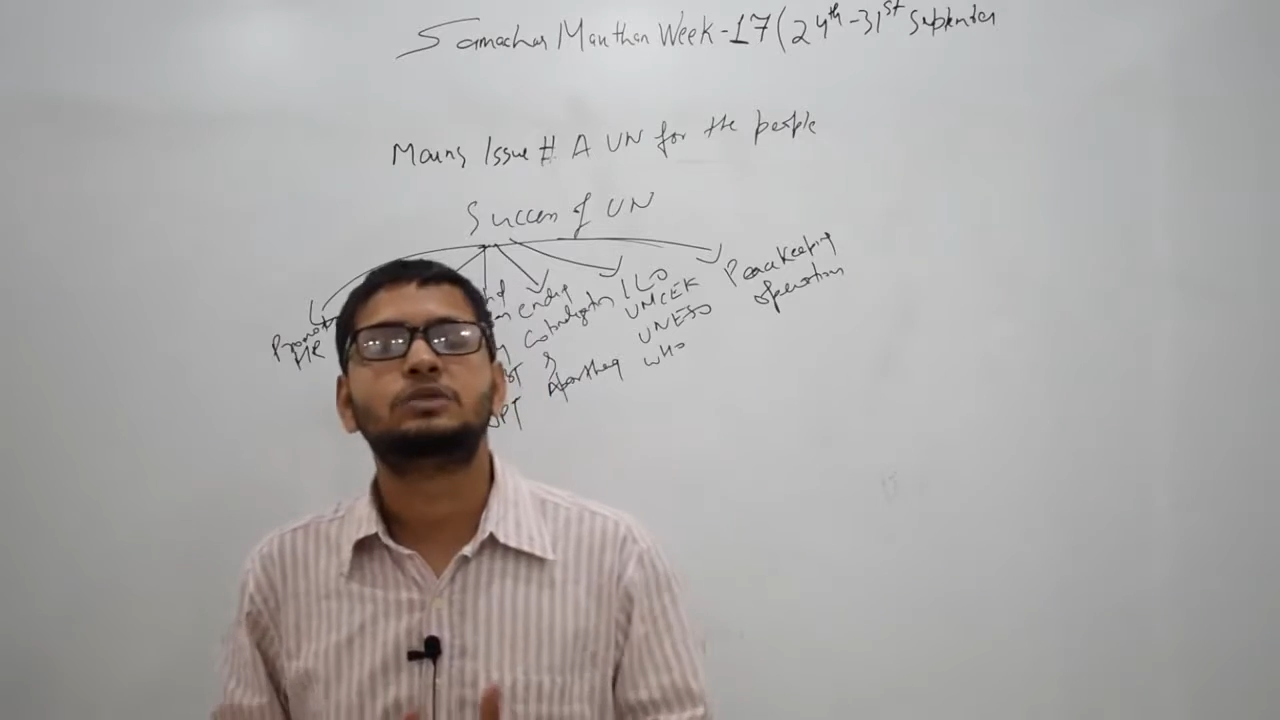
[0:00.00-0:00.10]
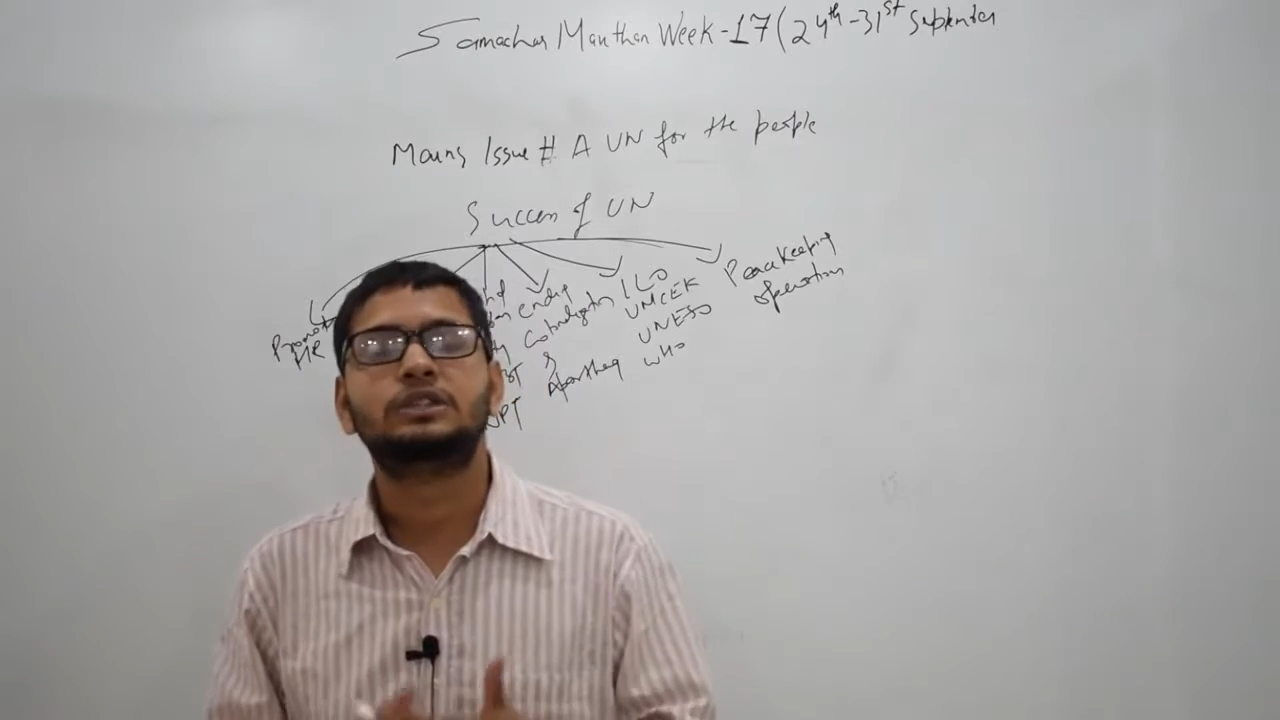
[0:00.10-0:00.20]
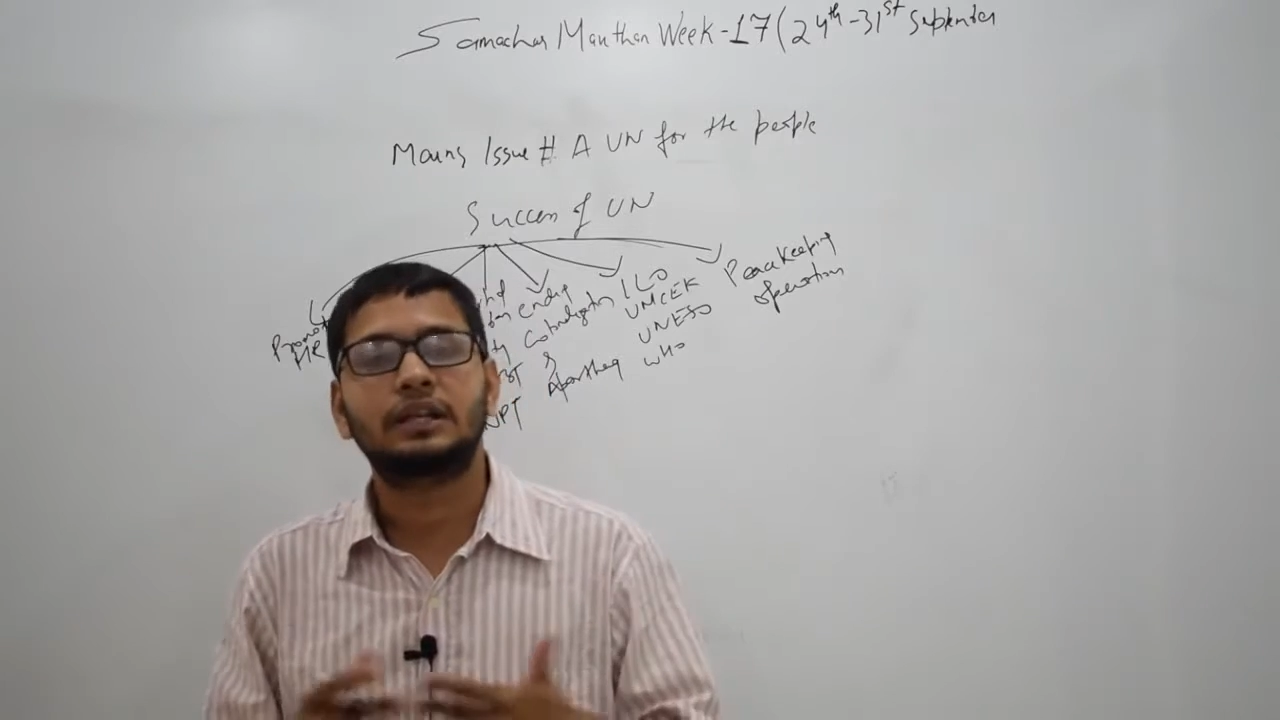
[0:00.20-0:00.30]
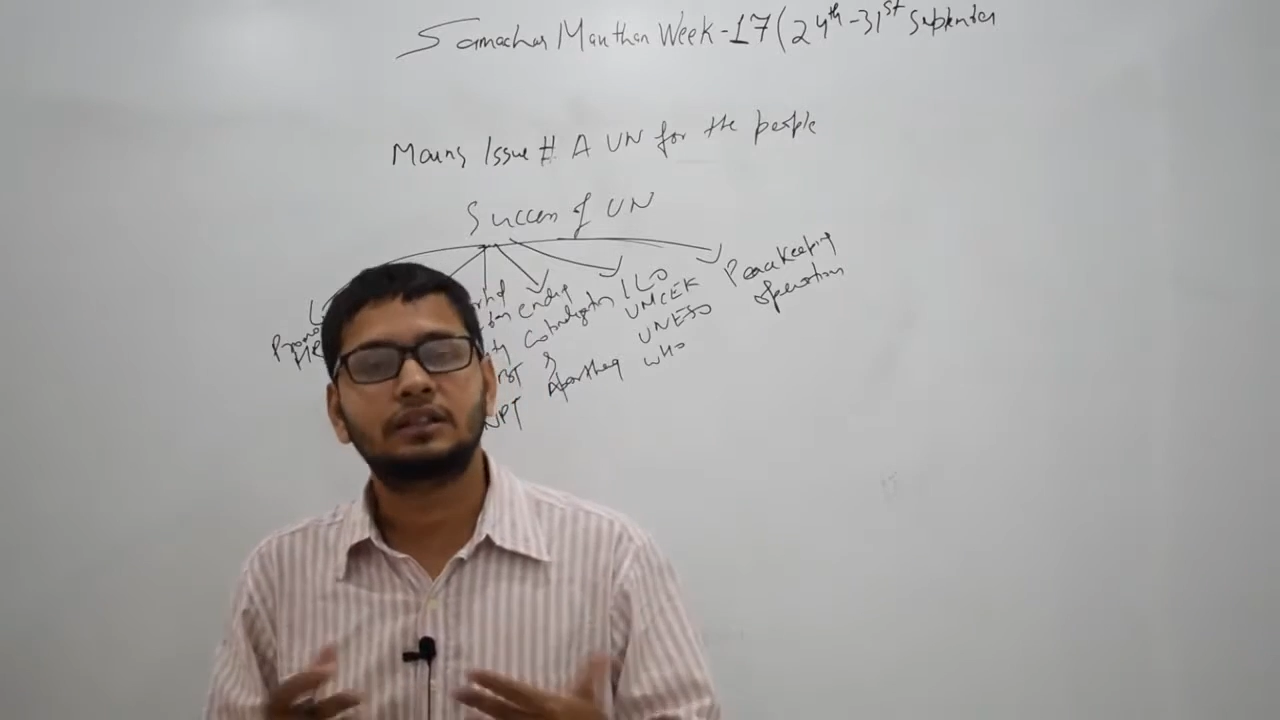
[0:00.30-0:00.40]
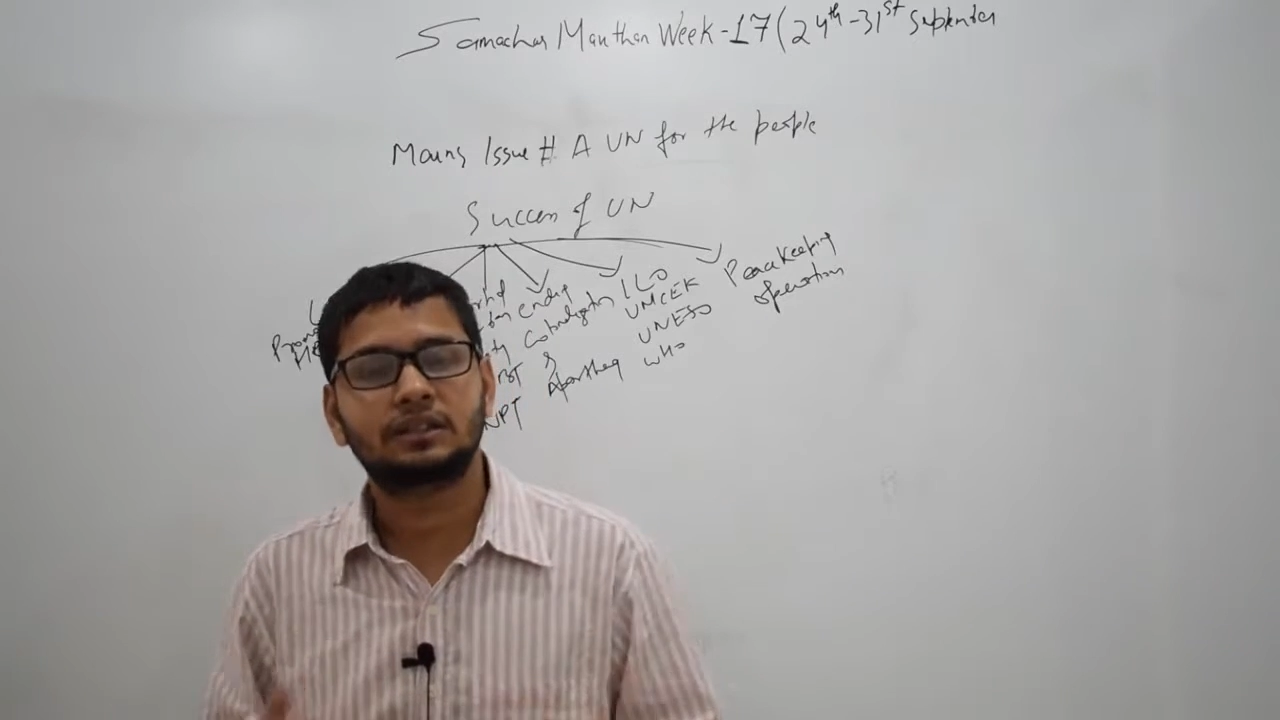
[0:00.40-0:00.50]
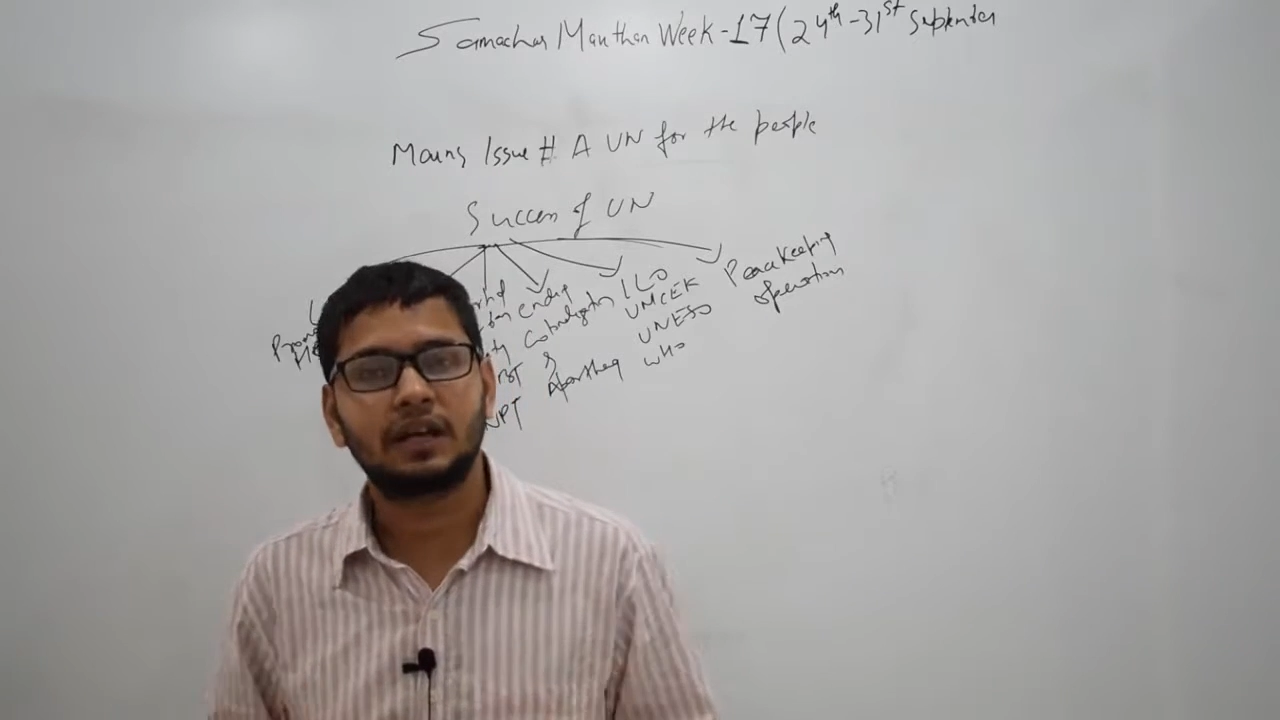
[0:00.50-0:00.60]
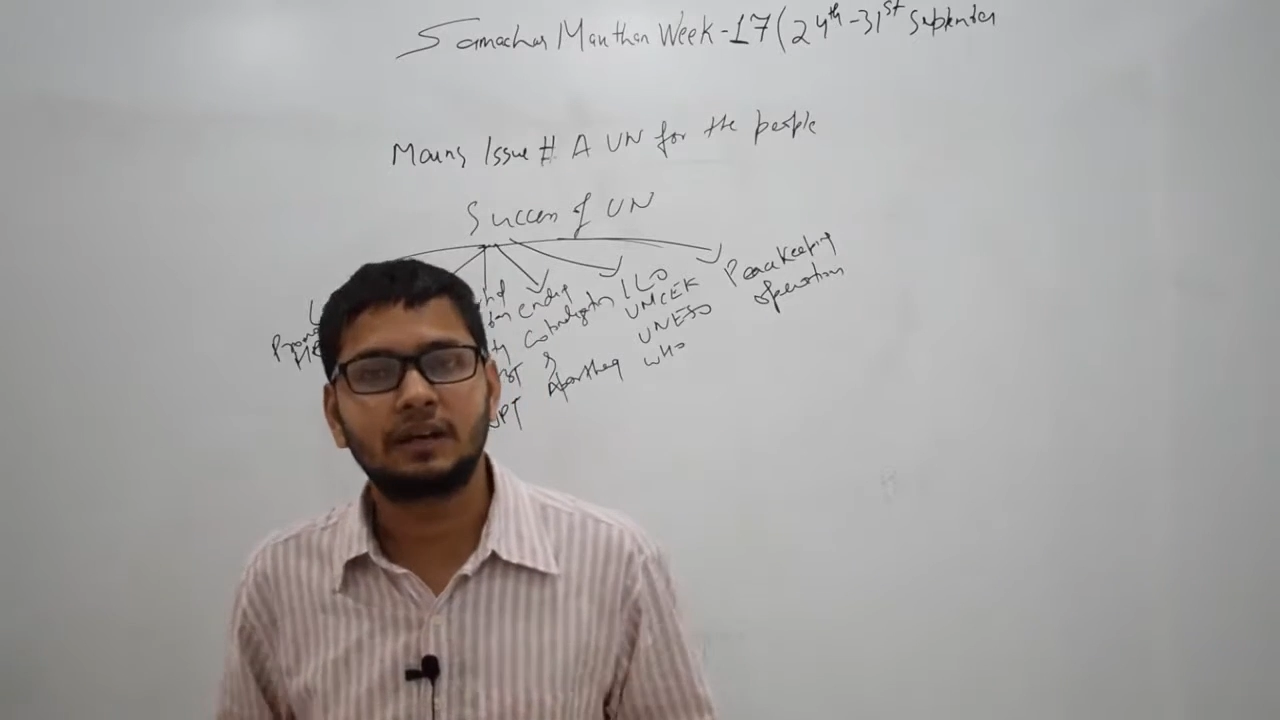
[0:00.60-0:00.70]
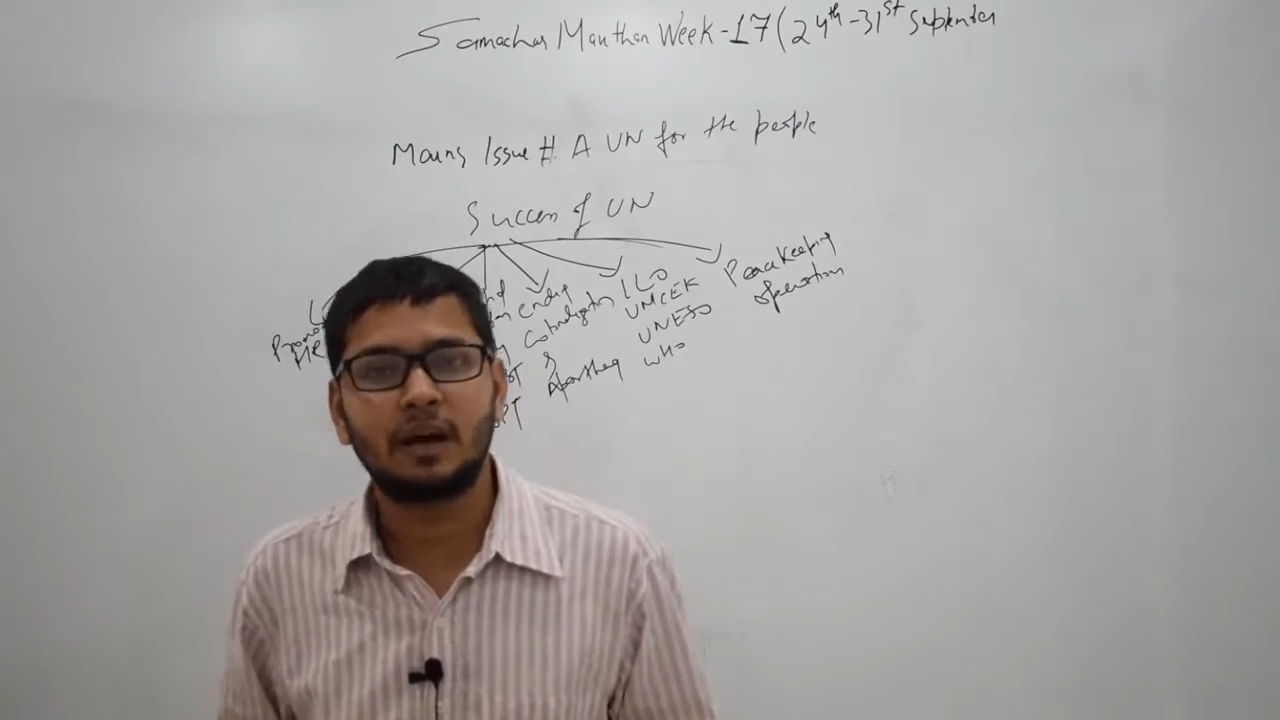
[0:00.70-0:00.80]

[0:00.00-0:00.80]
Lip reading: genocide